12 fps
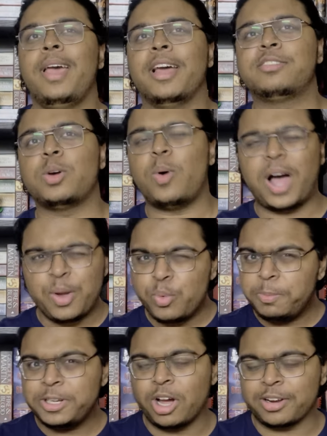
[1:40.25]
And so I will
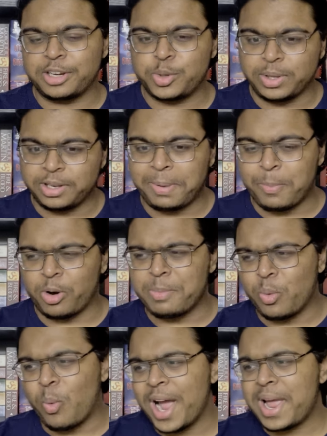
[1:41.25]
be talking to you a little bit more
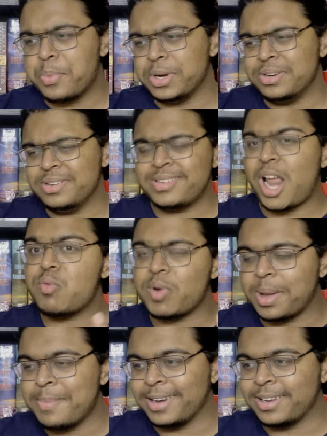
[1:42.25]
about why I would not
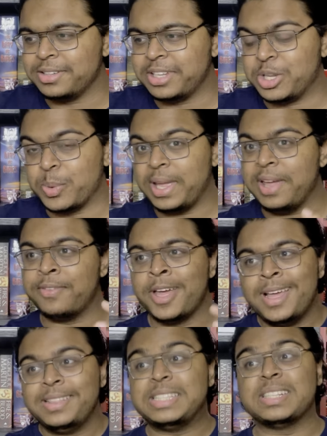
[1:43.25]
recommend continuing if
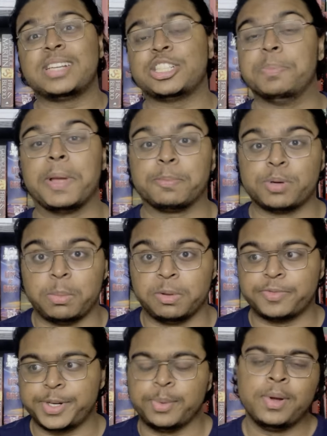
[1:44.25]
this is such a big problem
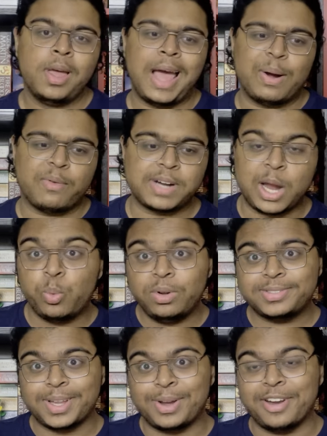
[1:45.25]
for you. However, I will
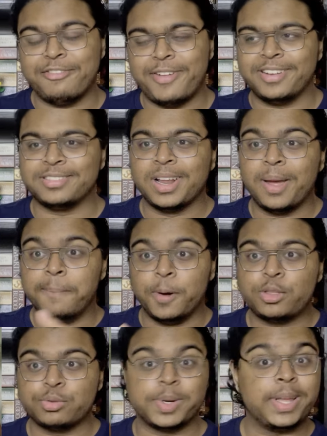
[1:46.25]
say in advance,
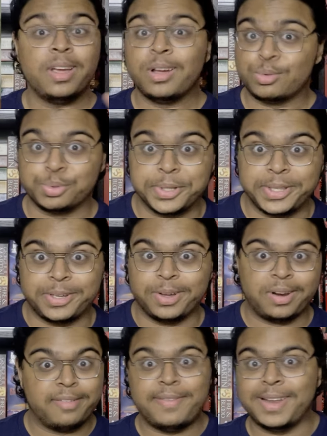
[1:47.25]
book three, really
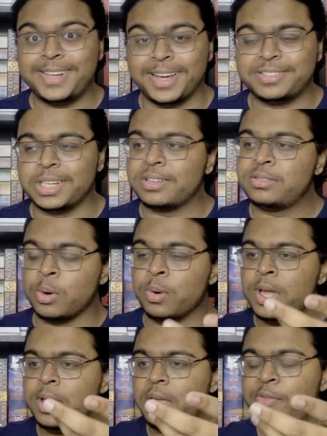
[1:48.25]
good, fantastic. So
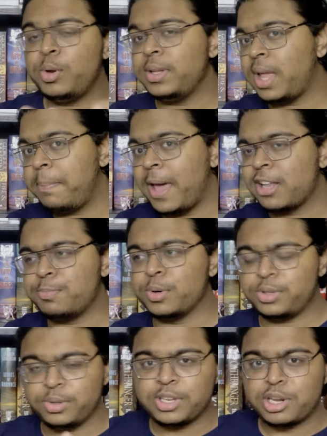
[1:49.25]
if you can get past book
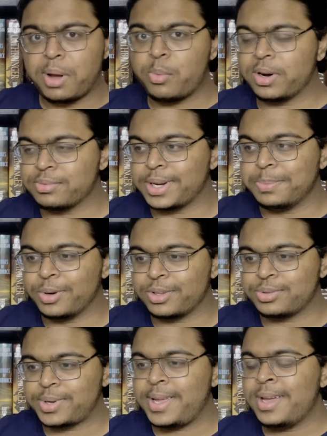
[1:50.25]
two, then you might want to read book
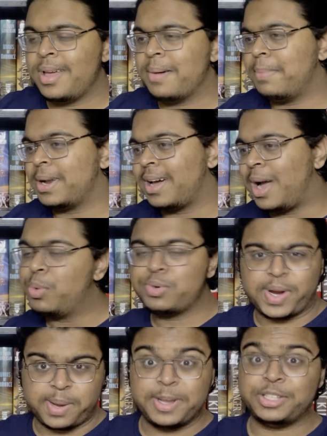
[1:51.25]
three, but uh, I wouldn't
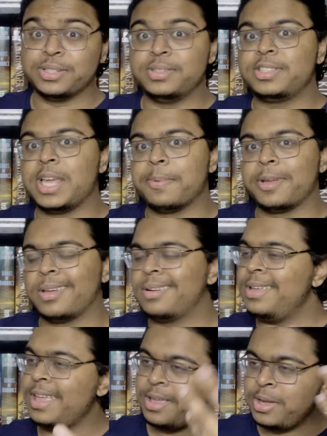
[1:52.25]
recommend just skipping it.
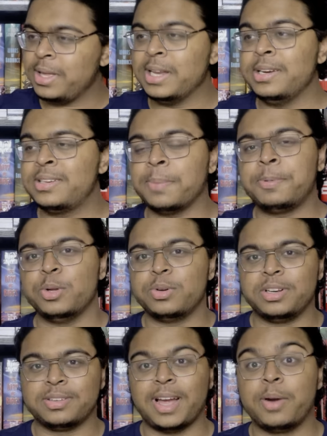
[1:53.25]
It's up to you to
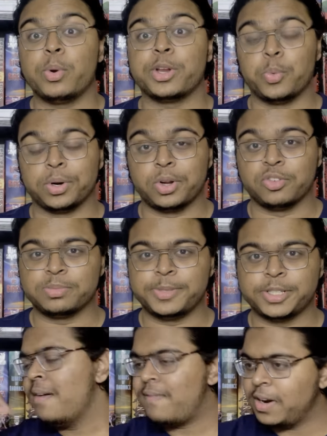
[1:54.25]
decide where you want to go from
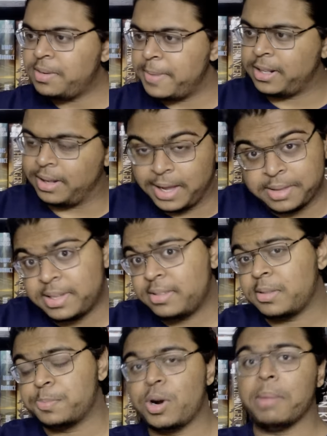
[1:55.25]
here. Fundamentally, I think
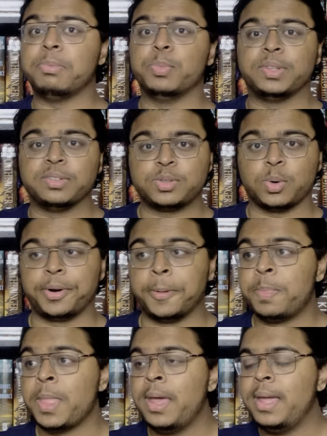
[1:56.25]
the problem with the story
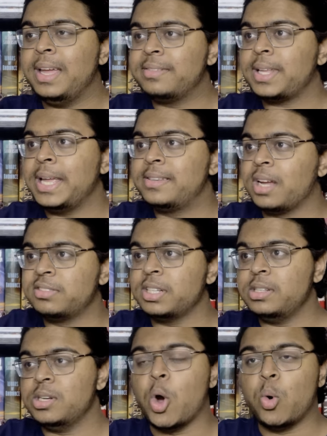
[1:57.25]
is it
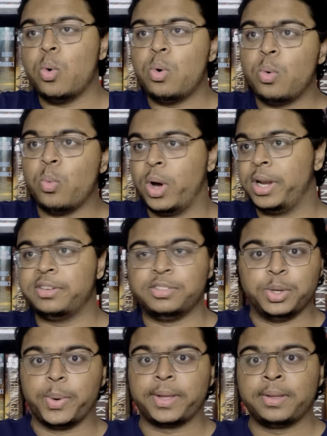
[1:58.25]
doesn't know what it's
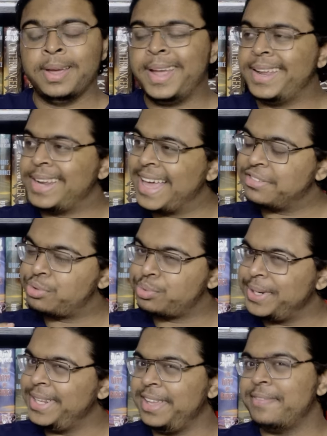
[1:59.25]
doing. It has
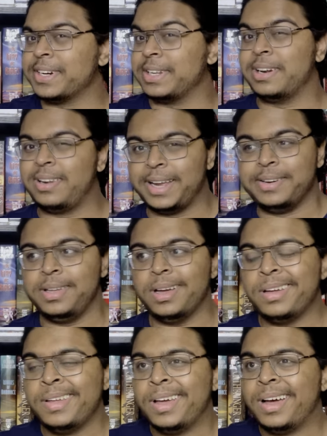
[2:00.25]
really very little
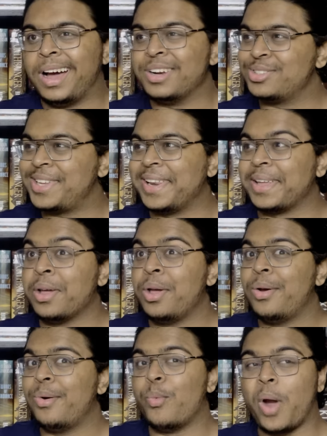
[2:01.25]
idea understanding
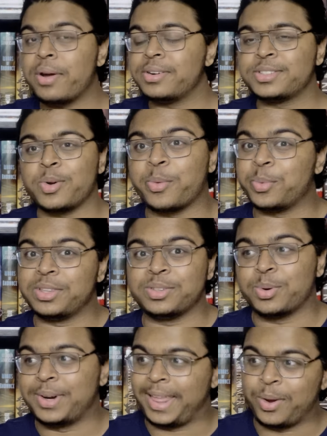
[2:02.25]
where it's with the
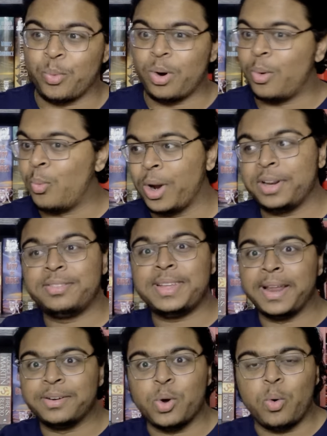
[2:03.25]
story like what is the
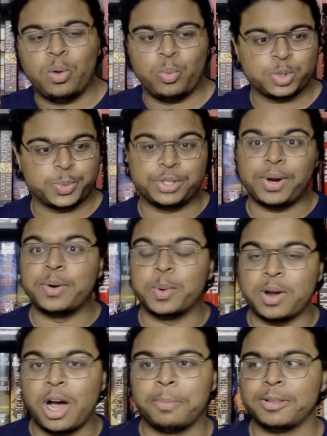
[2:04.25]
end goal what are we trying to
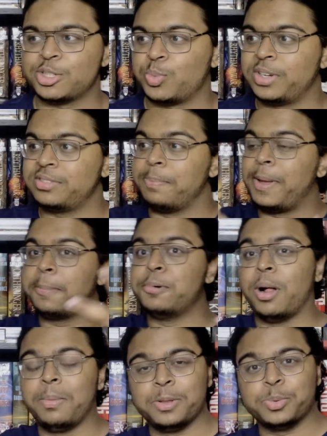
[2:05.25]
accomplish what is the big
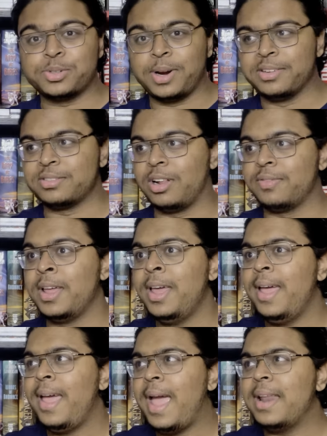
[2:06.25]
problem that we're trying to solve
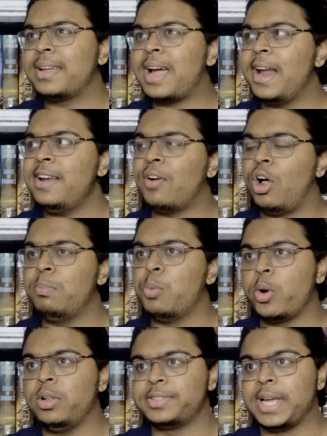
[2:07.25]
and it kind of all
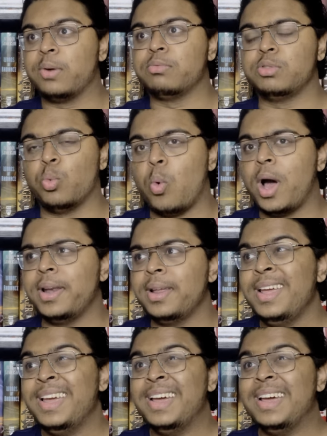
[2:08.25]
boils down to the one
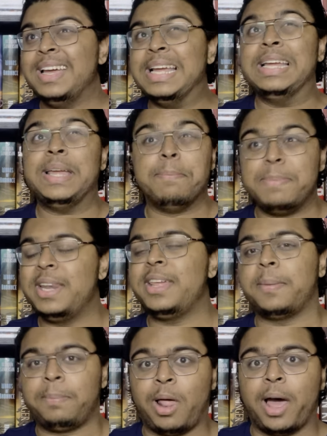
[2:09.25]

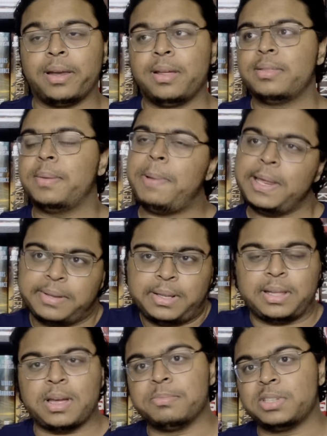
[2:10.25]
immediate plot that basically
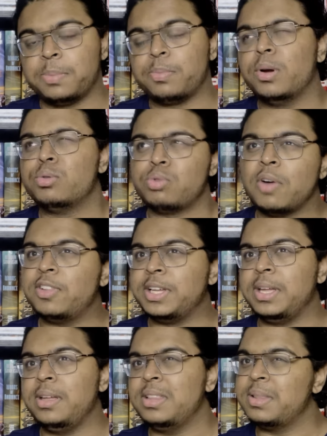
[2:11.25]
comes up
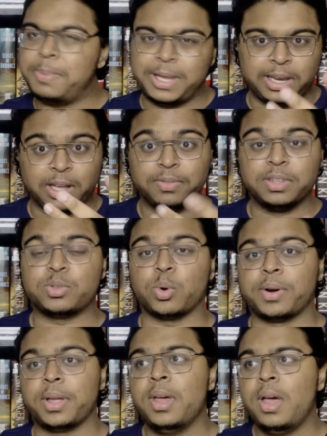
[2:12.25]
roughly in the beginning of the
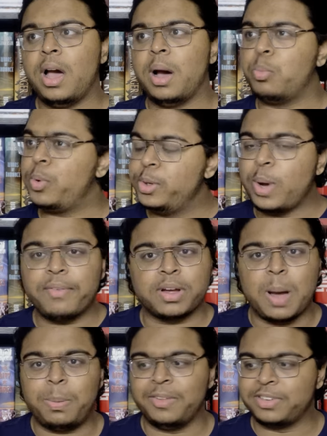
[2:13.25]
story. Um, we do have a
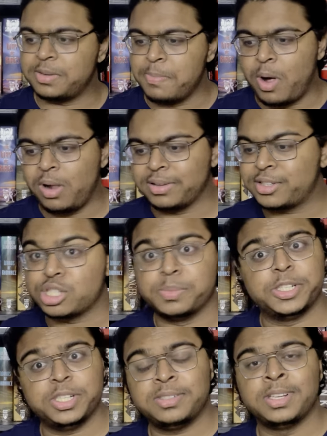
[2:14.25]
couple of small
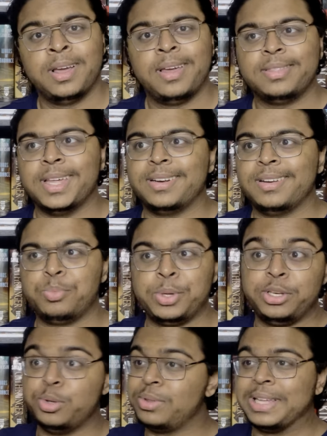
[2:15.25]
skirmishes that we
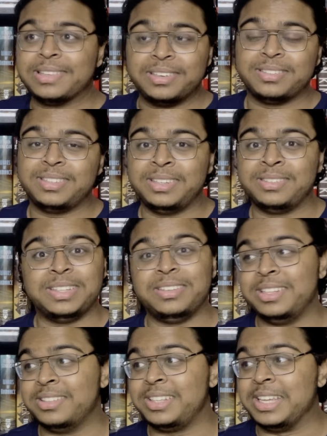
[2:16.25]
do think that is, is,
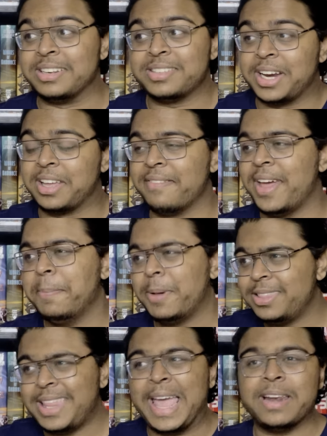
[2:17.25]
the, is, the, inciting event,
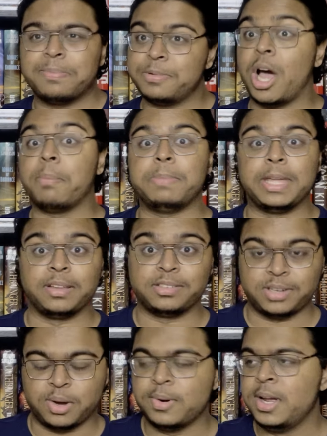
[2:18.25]
but they end up not being so.